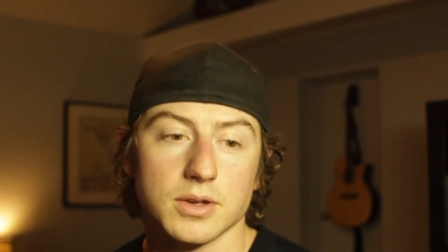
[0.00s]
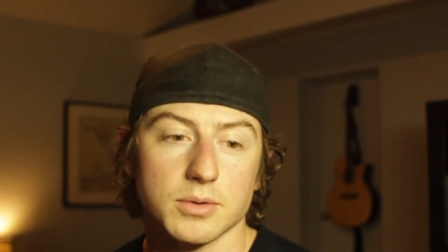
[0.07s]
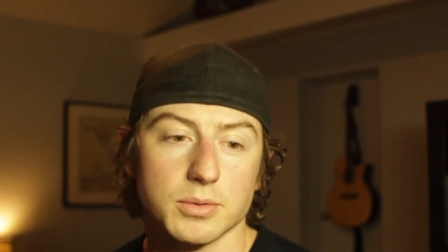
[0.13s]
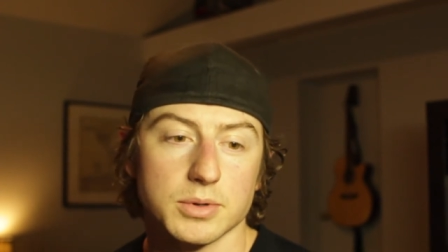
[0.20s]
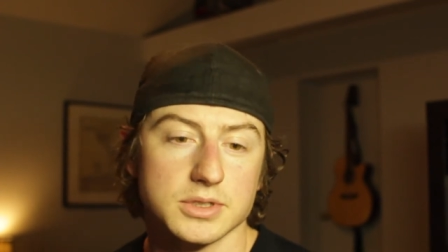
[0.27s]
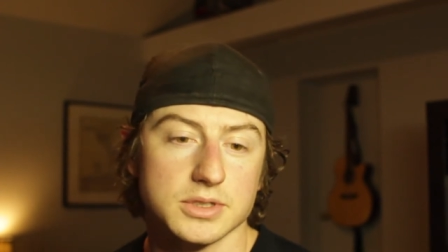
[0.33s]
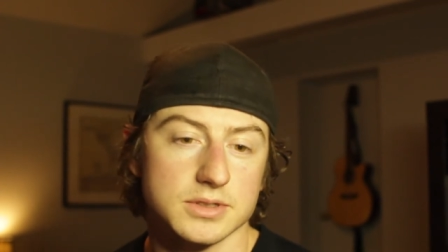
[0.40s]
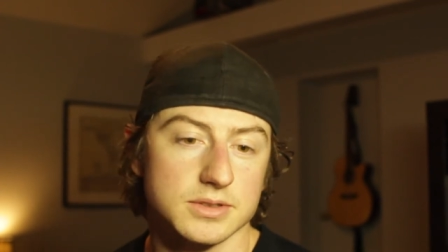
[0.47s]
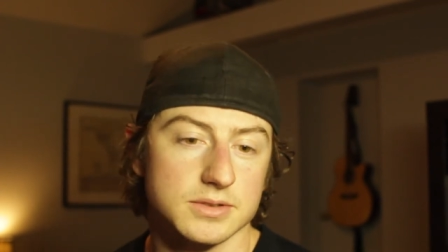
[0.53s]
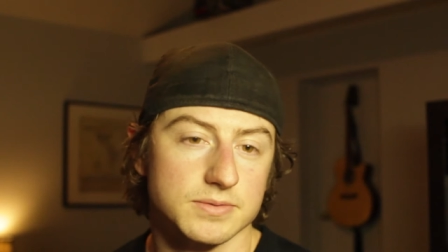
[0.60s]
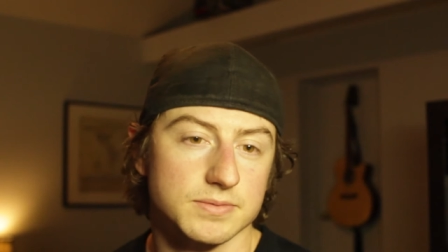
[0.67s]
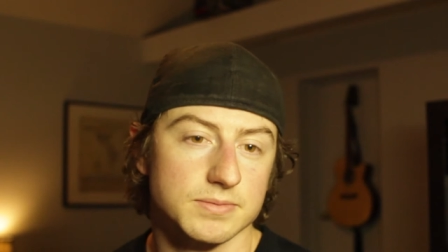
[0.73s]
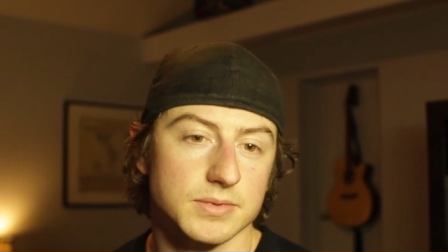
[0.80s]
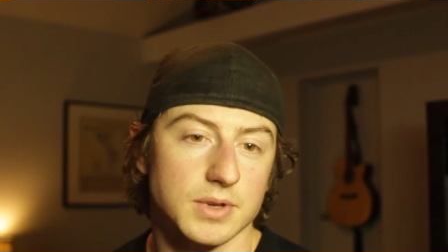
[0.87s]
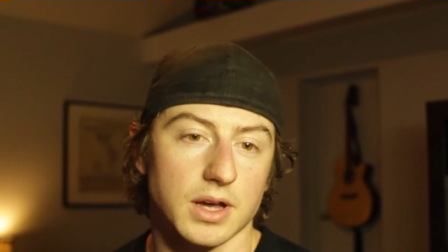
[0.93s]
which is
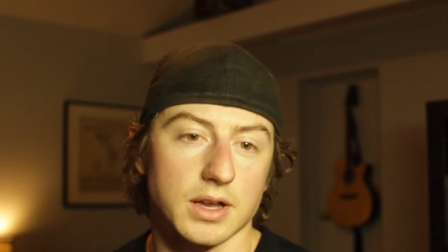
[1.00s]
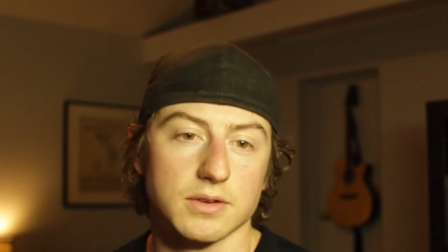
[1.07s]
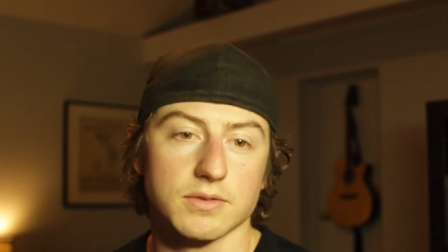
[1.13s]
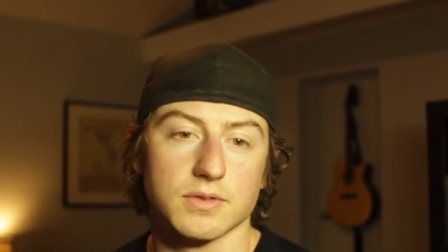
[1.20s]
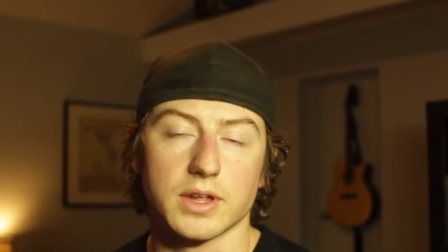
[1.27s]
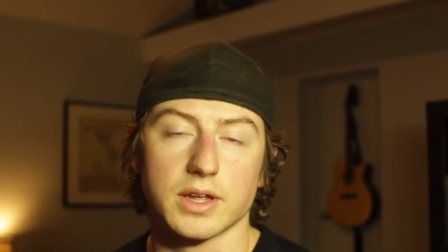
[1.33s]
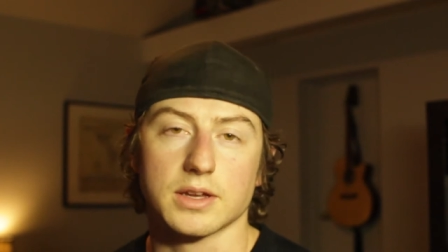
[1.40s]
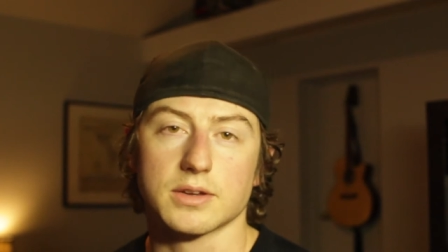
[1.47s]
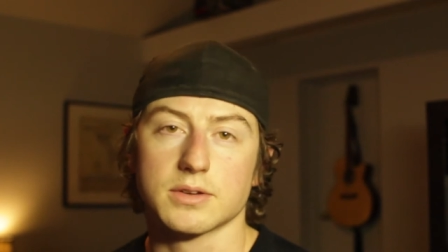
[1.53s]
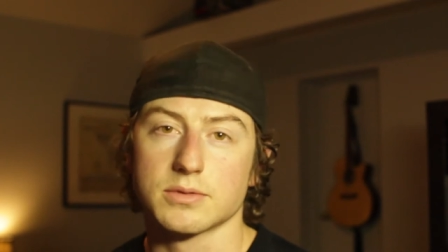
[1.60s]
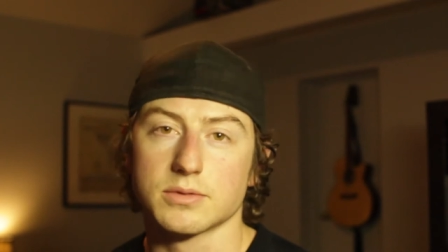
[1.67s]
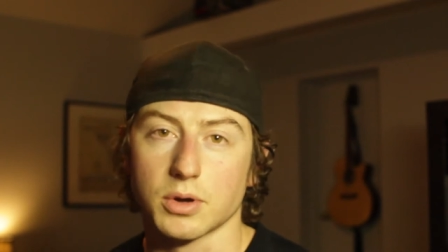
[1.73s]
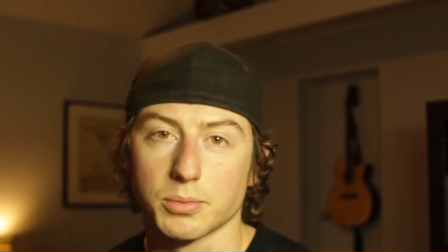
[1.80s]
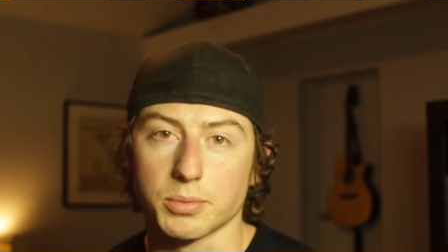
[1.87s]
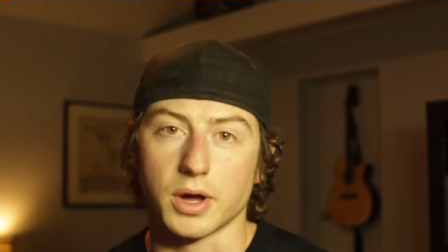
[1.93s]
kind of like
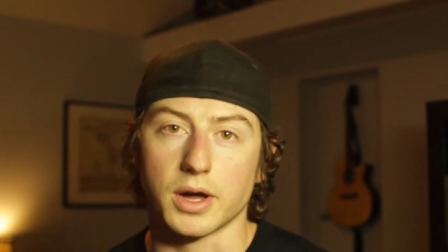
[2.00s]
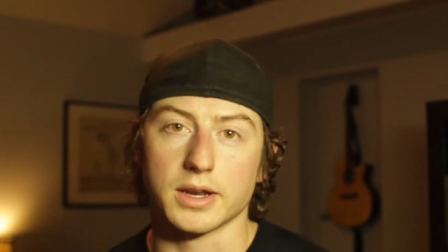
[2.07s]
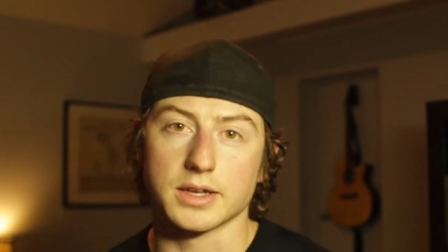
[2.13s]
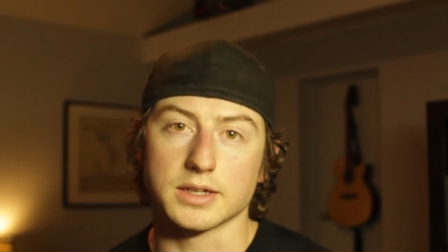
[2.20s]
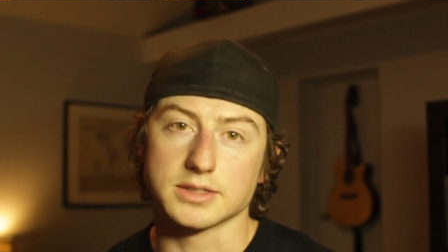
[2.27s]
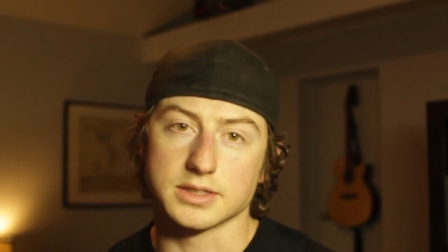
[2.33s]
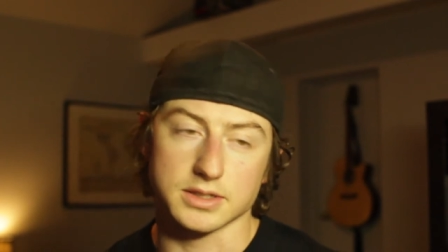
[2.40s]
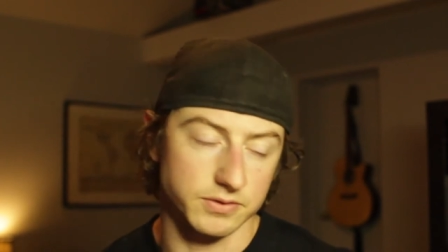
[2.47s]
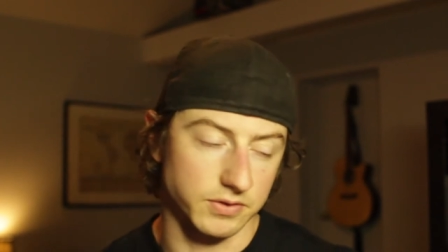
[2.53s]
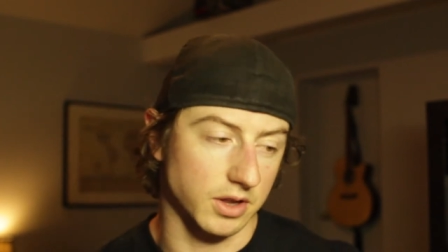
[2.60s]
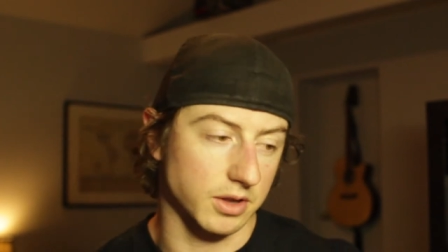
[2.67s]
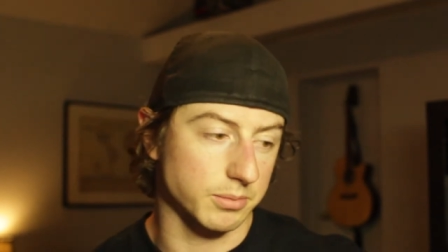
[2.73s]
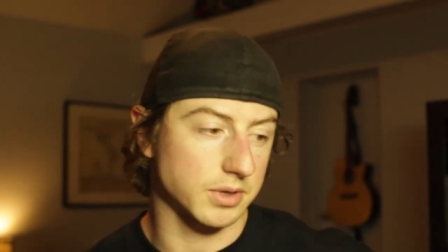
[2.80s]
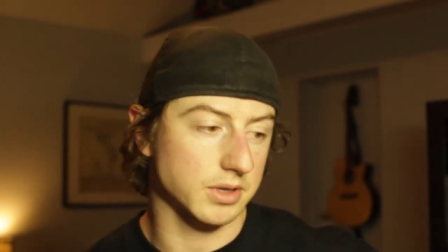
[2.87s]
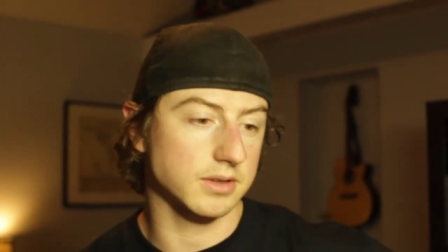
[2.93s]
robotics and
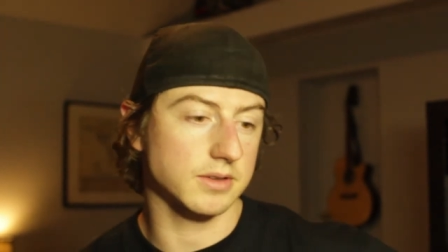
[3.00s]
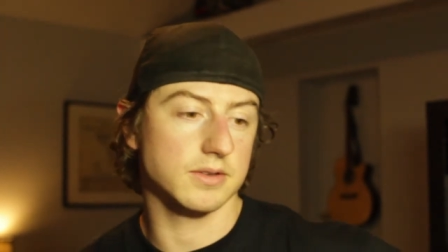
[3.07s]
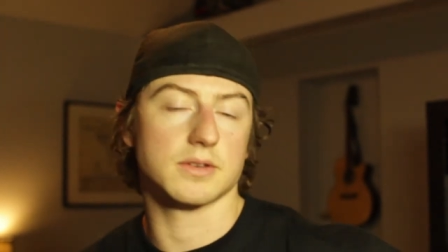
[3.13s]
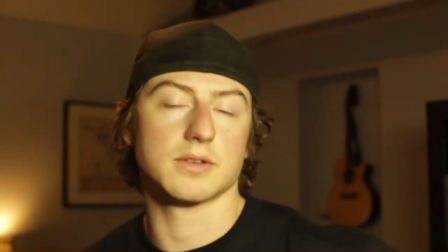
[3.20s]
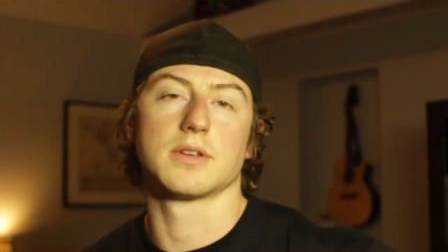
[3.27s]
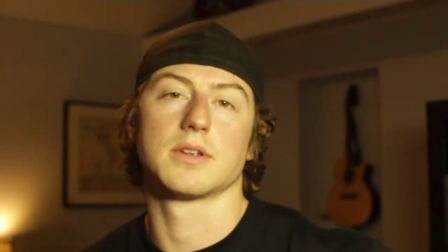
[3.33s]
development.